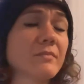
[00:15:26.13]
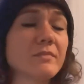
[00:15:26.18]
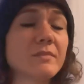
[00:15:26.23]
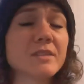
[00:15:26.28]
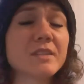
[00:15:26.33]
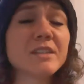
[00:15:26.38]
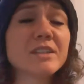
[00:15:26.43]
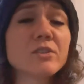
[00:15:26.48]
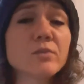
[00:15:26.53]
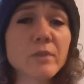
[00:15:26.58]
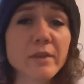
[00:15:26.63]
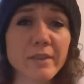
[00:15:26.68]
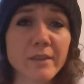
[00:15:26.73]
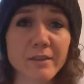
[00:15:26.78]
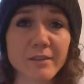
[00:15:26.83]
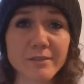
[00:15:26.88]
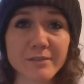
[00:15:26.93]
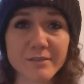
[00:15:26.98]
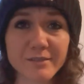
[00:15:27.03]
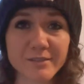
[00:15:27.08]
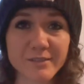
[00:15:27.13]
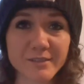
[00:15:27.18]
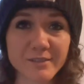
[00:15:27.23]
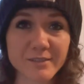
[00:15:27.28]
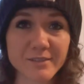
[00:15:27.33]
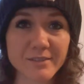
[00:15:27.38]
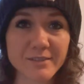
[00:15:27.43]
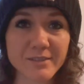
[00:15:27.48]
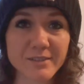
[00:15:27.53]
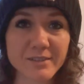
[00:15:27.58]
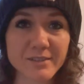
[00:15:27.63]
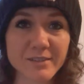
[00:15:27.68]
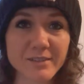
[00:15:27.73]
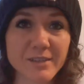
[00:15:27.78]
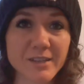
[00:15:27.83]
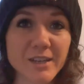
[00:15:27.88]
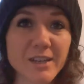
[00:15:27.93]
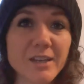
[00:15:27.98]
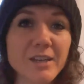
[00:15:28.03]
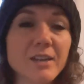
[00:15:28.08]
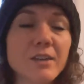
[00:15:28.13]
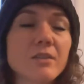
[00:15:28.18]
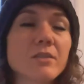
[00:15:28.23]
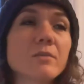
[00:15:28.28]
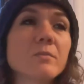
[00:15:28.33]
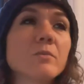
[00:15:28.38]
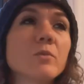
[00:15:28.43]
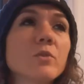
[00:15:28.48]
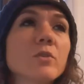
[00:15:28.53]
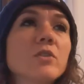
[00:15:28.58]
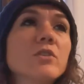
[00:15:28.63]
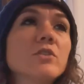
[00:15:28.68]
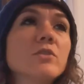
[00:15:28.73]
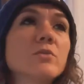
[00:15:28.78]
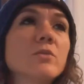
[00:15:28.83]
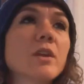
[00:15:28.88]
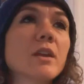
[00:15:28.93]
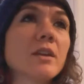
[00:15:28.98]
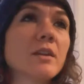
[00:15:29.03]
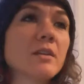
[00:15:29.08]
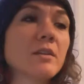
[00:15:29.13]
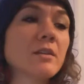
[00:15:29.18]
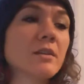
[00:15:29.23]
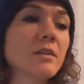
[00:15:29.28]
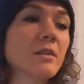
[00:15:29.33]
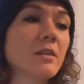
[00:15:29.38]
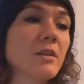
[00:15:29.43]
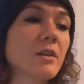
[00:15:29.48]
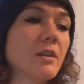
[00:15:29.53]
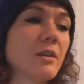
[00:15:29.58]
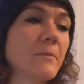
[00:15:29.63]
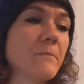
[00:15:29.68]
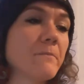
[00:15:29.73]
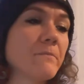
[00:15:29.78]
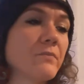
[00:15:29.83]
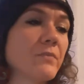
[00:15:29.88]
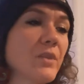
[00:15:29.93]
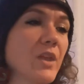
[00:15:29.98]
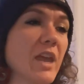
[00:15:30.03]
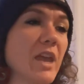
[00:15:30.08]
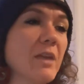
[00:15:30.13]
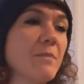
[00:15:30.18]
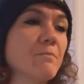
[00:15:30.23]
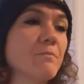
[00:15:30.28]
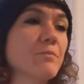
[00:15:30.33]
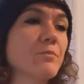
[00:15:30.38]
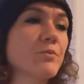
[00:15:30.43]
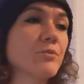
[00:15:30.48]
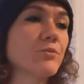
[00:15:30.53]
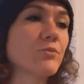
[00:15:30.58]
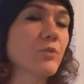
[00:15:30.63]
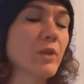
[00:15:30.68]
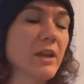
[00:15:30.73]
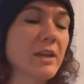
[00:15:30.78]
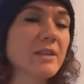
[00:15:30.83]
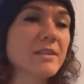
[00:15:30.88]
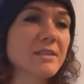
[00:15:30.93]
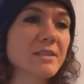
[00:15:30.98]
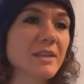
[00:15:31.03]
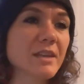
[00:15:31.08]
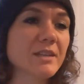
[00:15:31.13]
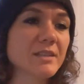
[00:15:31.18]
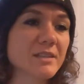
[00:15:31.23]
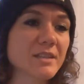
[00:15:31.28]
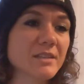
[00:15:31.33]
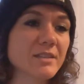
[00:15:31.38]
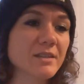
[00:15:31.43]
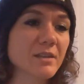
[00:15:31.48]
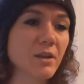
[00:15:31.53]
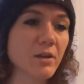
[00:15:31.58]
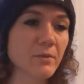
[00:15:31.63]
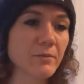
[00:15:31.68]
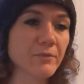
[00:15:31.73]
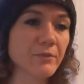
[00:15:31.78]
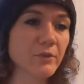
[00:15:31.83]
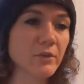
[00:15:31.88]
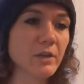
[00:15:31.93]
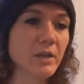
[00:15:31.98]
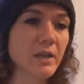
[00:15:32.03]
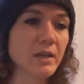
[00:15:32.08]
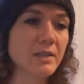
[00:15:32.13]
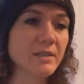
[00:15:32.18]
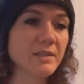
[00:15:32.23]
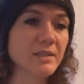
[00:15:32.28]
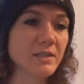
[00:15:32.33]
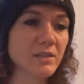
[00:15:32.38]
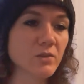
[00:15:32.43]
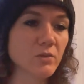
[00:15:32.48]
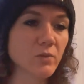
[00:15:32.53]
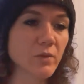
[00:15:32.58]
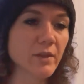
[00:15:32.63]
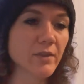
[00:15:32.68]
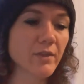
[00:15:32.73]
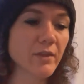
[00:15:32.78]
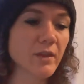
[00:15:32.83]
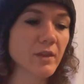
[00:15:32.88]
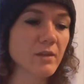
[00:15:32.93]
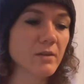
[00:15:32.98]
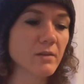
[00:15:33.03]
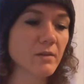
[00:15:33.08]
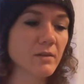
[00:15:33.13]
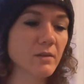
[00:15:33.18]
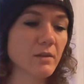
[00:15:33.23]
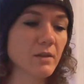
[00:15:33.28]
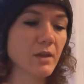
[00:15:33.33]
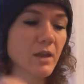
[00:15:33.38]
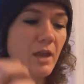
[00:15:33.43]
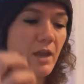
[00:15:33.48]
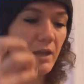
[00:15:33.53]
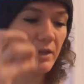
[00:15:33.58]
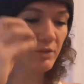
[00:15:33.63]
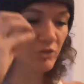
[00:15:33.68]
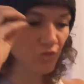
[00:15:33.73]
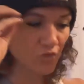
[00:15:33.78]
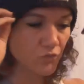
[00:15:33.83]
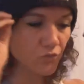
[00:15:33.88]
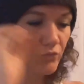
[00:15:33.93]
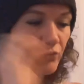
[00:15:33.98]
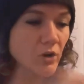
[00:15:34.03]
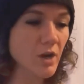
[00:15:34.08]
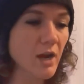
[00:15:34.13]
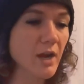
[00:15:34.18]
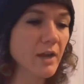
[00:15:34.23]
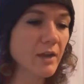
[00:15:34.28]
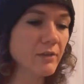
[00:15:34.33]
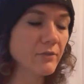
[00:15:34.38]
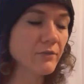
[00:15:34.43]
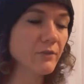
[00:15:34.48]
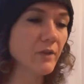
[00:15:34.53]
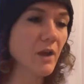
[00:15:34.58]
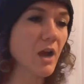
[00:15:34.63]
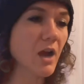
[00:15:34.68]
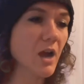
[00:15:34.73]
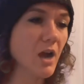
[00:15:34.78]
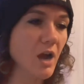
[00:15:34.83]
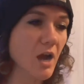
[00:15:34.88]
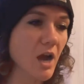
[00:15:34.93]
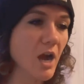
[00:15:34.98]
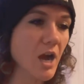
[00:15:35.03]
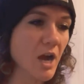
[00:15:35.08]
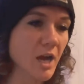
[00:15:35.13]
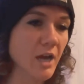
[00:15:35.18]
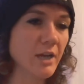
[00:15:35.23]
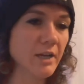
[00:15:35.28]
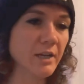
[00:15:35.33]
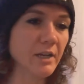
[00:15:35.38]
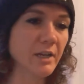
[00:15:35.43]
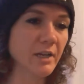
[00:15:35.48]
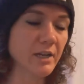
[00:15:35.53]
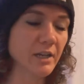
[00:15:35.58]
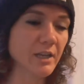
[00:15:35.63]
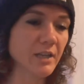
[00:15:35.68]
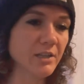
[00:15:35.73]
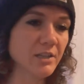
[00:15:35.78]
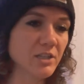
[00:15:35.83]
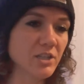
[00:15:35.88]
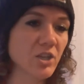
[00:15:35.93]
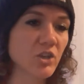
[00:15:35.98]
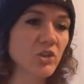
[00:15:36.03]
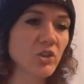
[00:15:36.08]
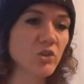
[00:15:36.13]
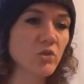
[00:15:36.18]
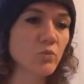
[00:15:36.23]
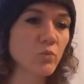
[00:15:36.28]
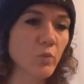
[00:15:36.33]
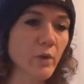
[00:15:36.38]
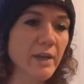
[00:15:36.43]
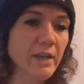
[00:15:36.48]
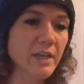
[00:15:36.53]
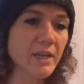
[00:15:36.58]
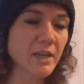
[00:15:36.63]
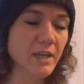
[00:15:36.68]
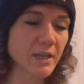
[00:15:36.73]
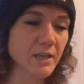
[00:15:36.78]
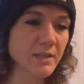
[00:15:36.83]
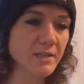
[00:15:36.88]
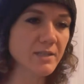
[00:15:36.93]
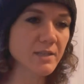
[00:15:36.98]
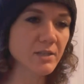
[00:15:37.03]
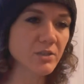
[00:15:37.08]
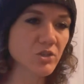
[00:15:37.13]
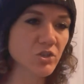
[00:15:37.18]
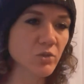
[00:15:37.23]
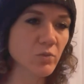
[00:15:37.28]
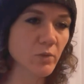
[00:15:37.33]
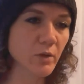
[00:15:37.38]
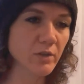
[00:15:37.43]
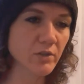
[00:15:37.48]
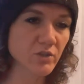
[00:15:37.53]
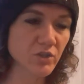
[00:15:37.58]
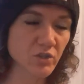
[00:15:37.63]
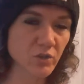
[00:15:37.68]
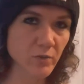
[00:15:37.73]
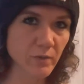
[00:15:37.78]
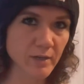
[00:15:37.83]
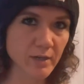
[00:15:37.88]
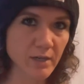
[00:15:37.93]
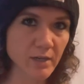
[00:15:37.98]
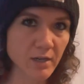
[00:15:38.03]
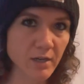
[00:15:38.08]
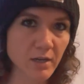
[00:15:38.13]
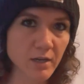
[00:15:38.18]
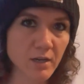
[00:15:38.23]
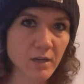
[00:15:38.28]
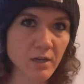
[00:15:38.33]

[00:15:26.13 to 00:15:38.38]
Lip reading: Deal with it. The more you can embrace that discomfort and deal with it and drive on and continue what it is that you are doing,